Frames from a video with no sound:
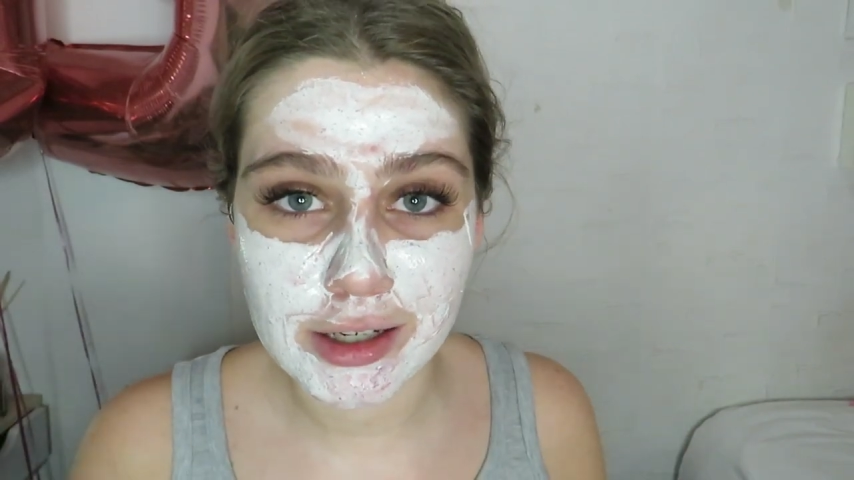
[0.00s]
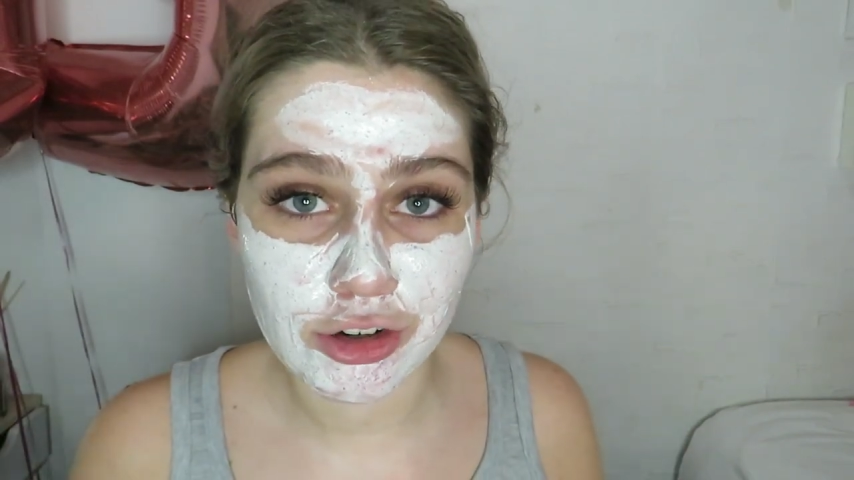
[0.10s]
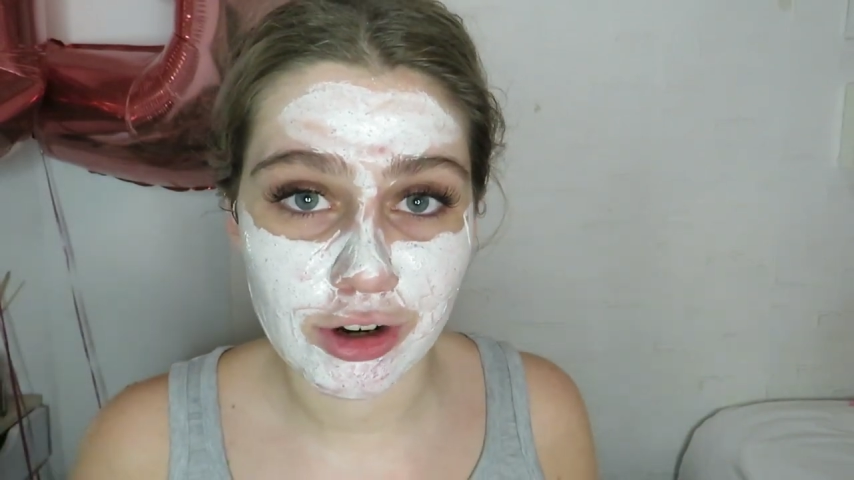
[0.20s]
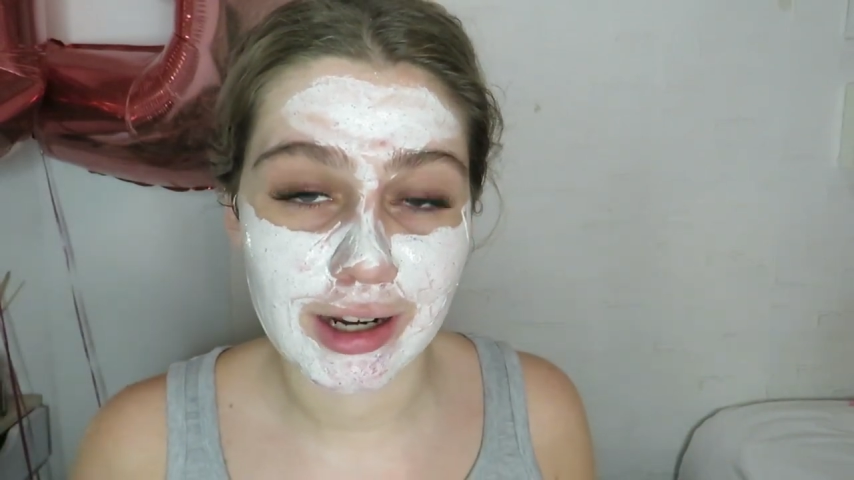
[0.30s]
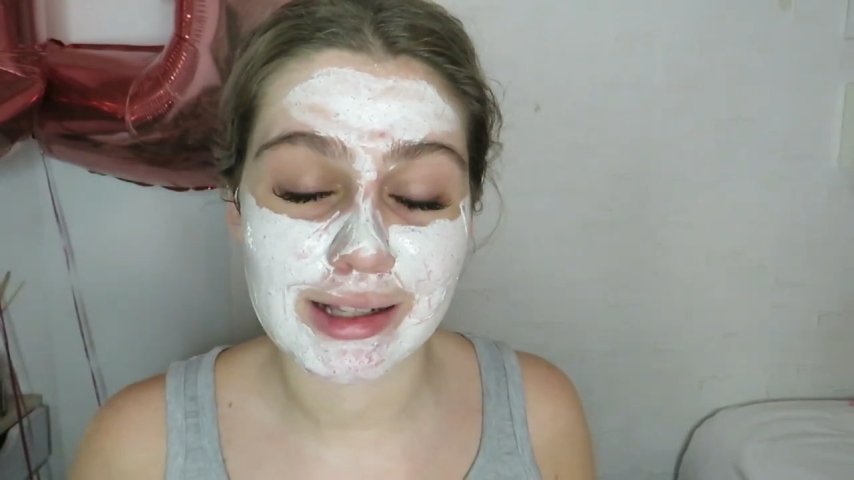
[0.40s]

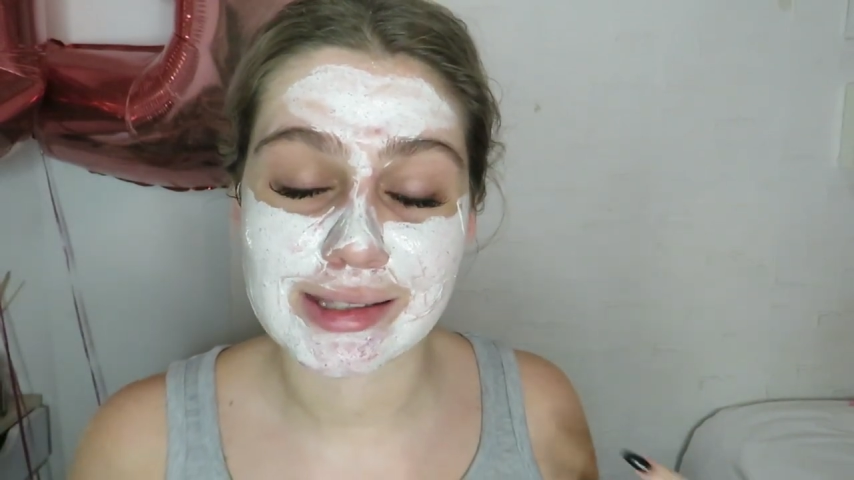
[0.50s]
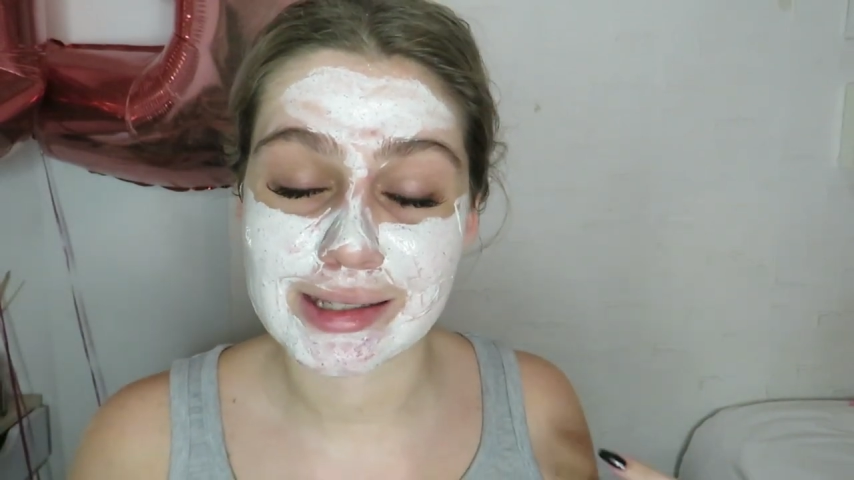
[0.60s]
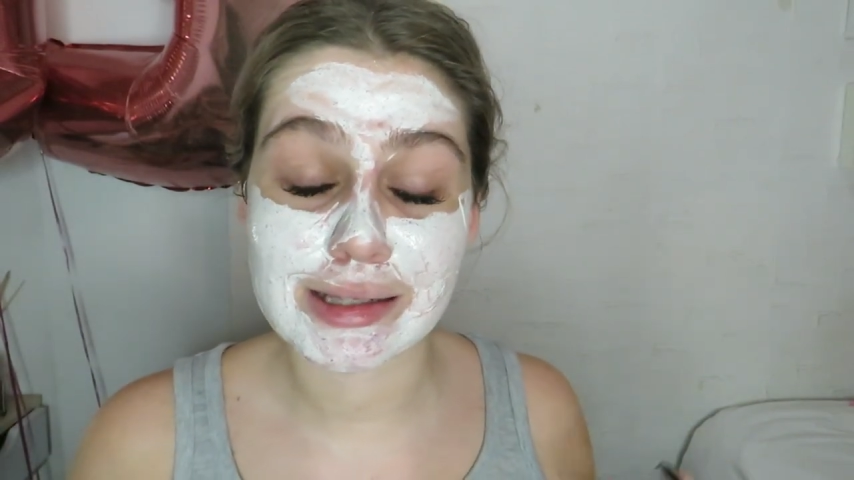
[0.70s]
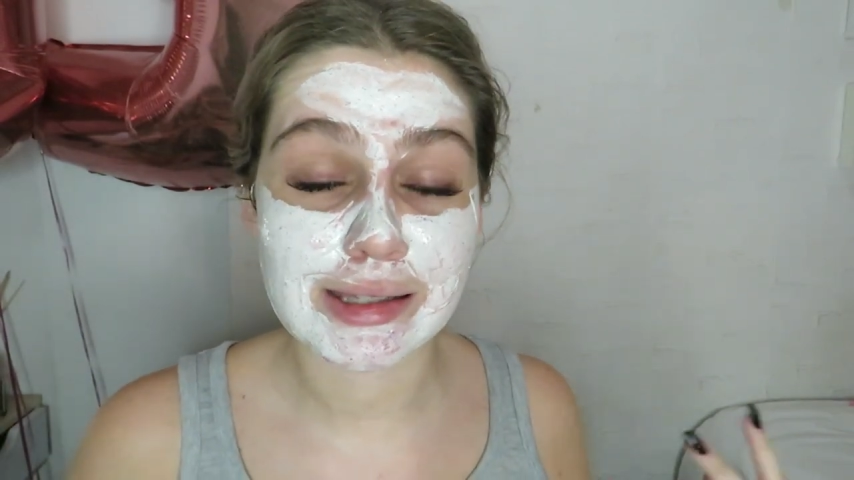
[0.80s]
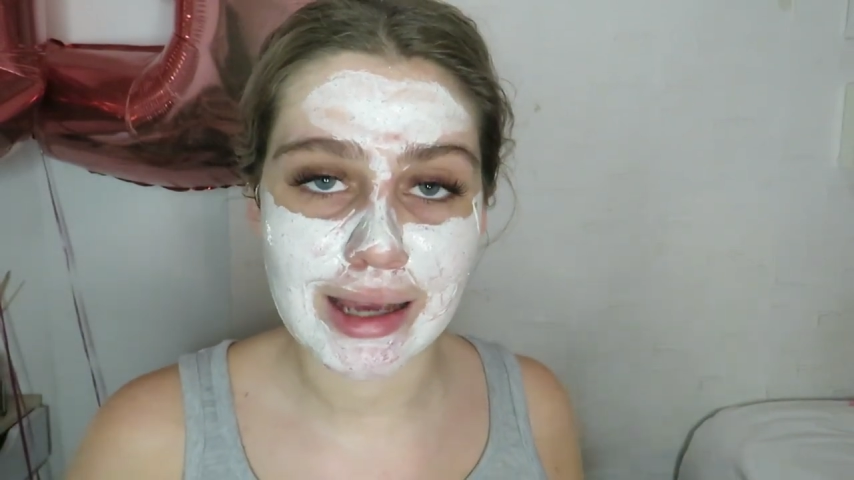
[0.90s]
ingredients
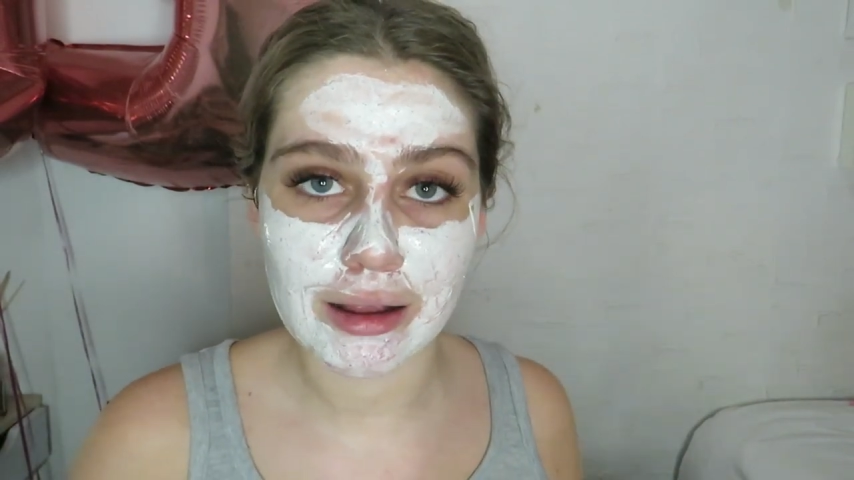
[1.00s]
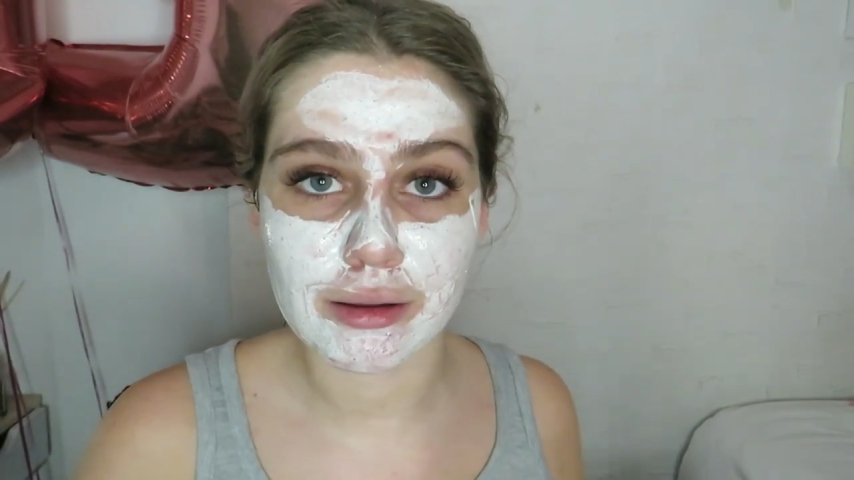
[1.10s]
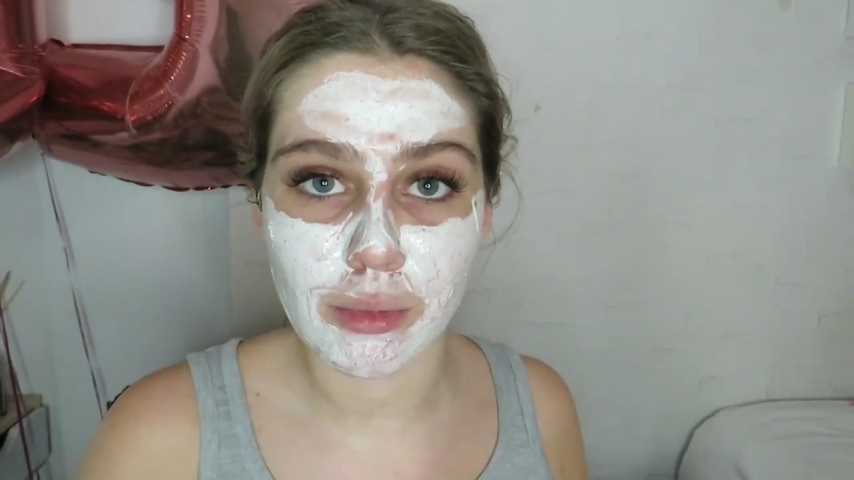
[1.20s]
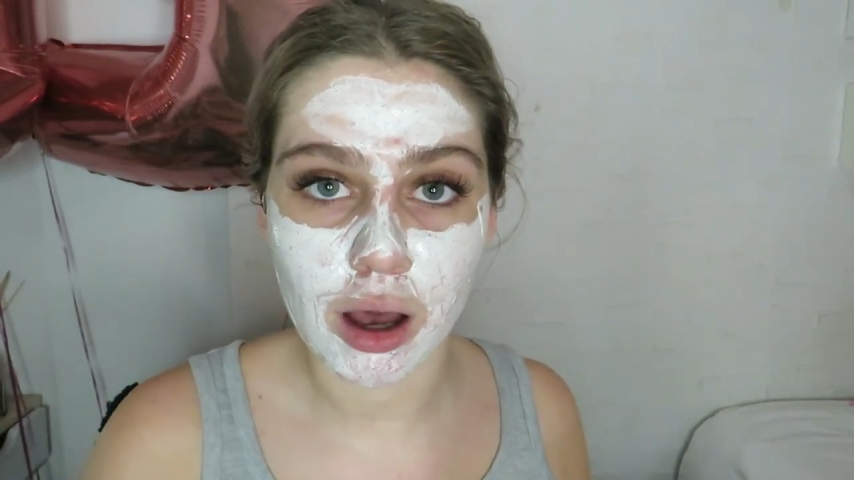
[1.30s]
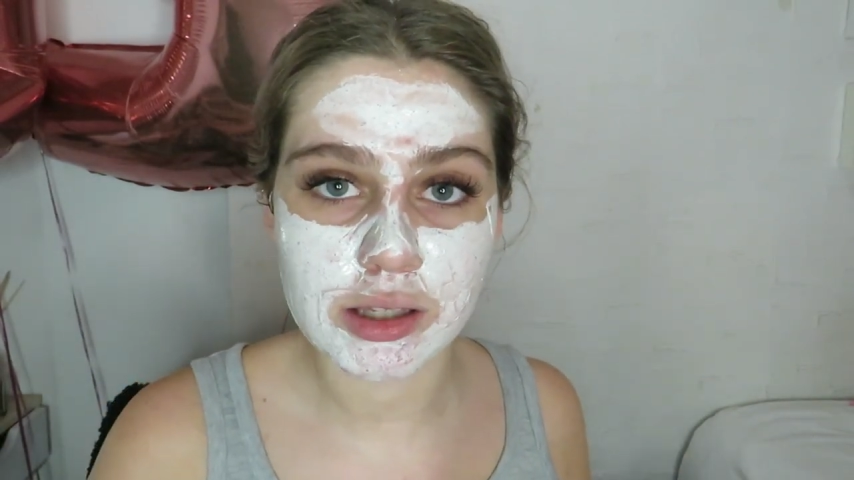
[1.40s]
inside
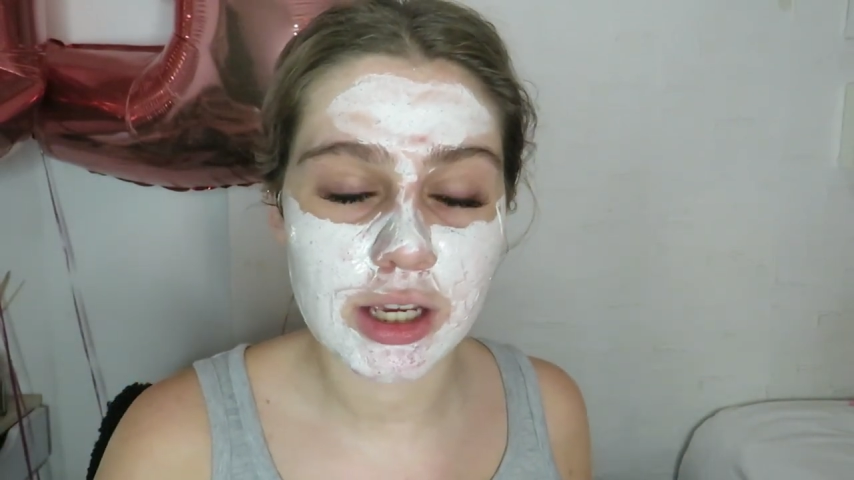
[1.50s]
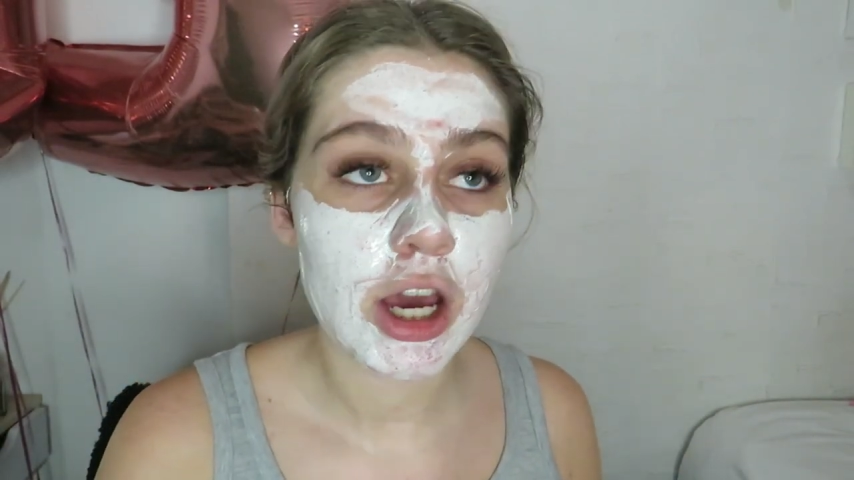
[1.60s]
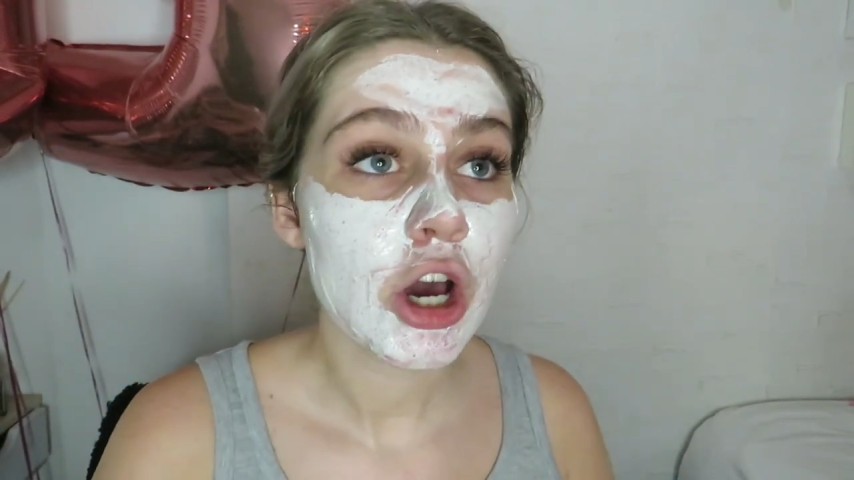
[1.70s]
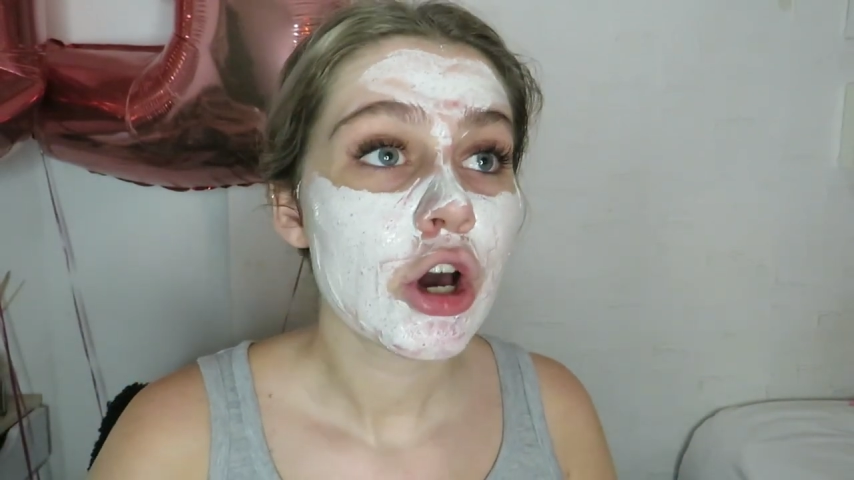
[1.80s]
the mask.